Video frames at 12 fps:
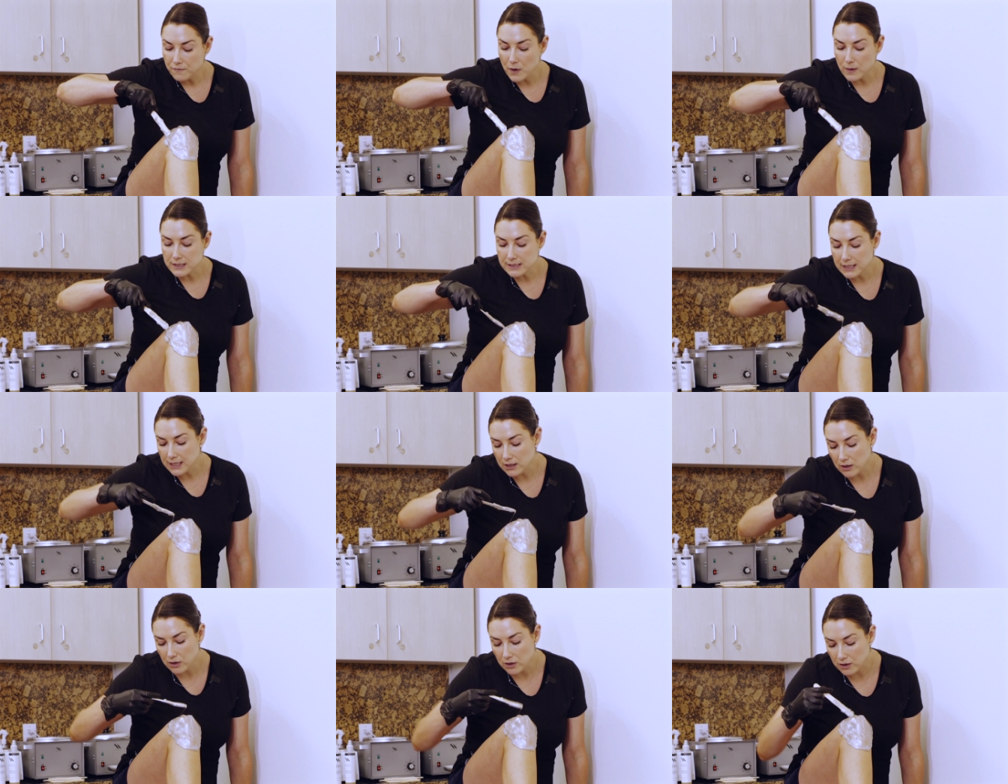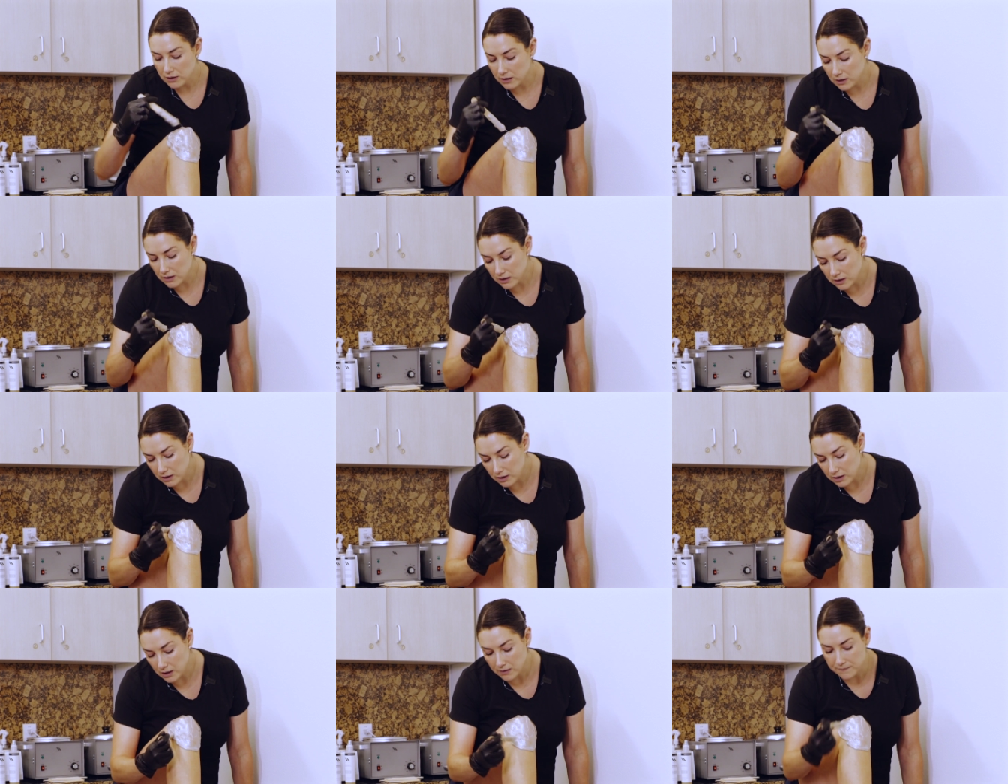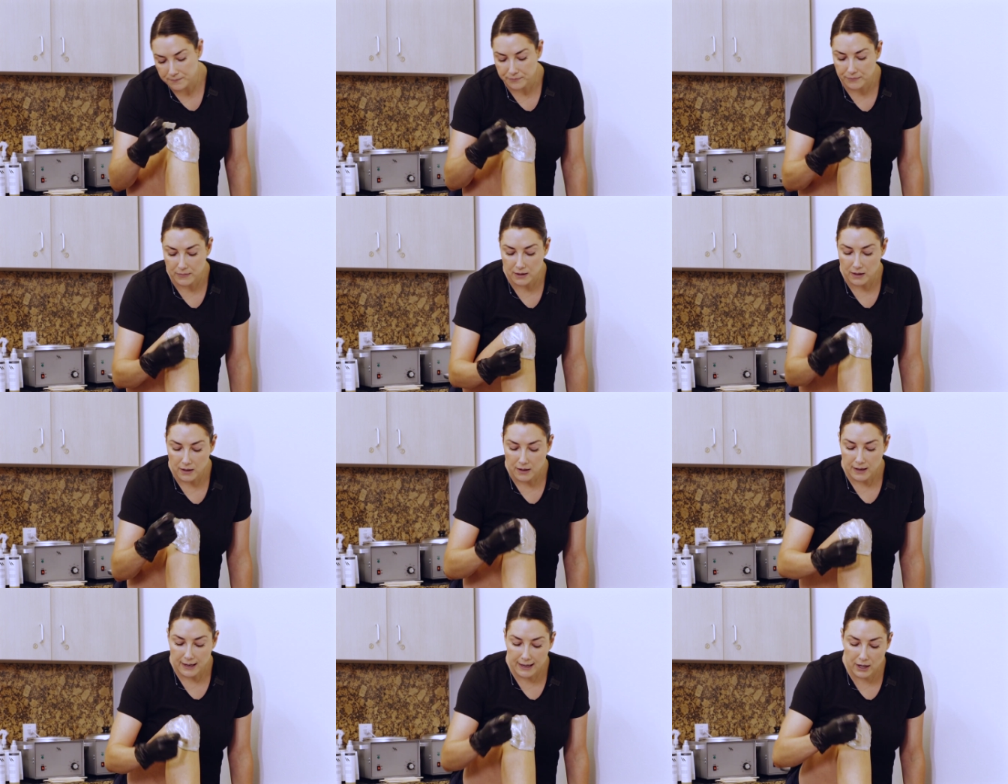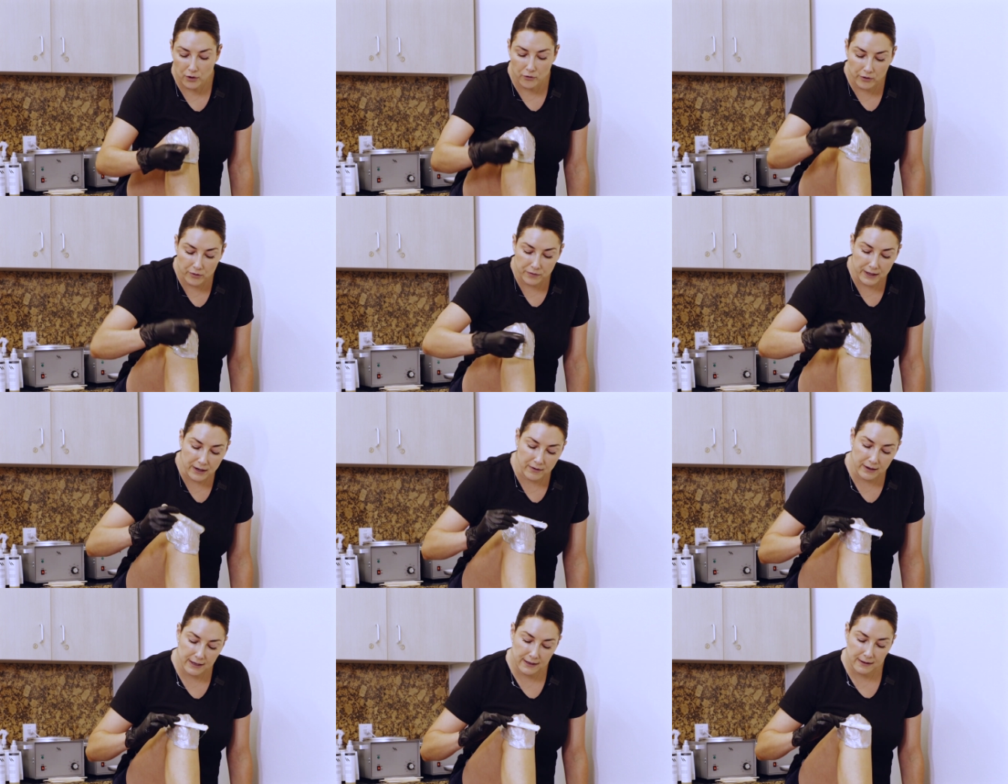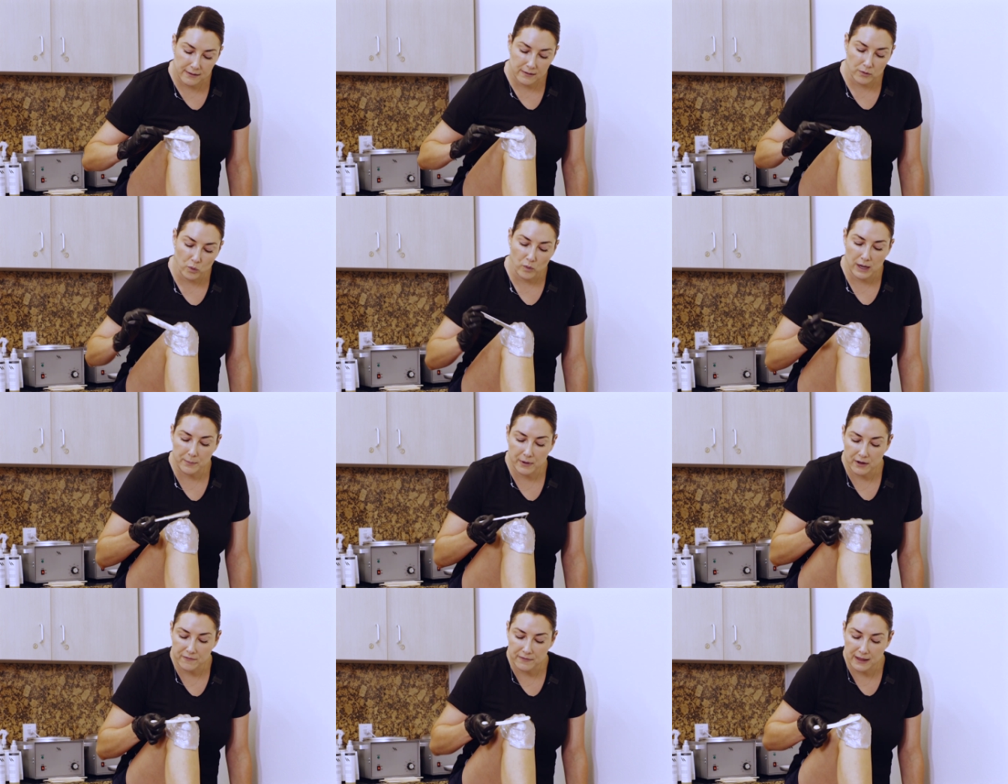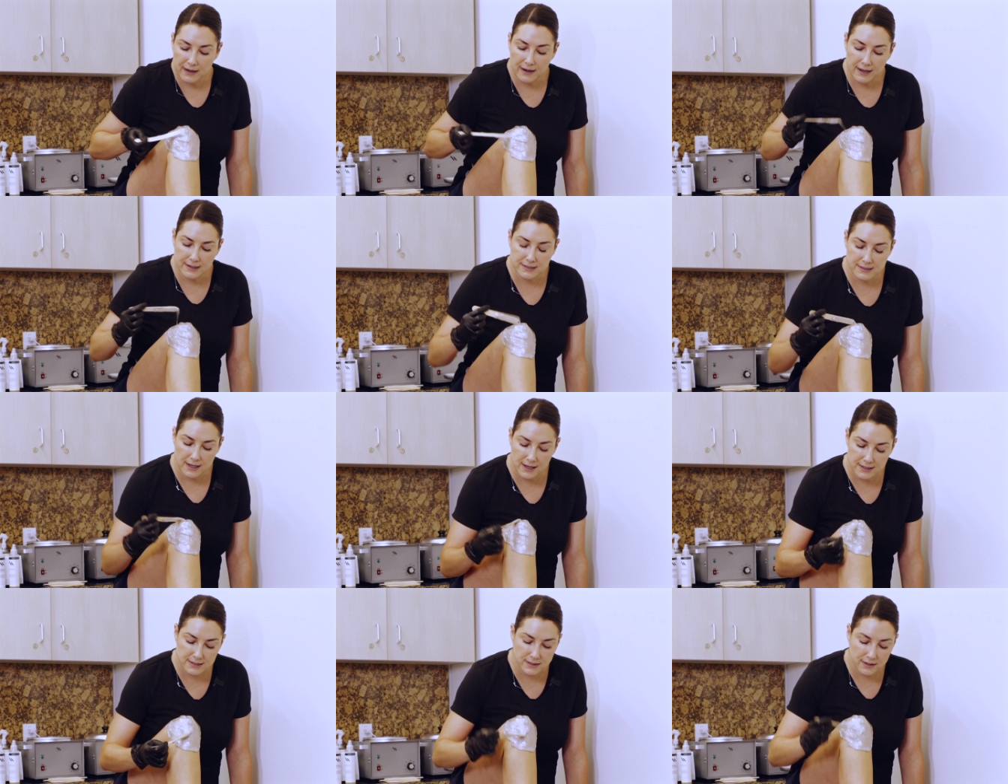focusing on the hair growth area. Wipe off that excess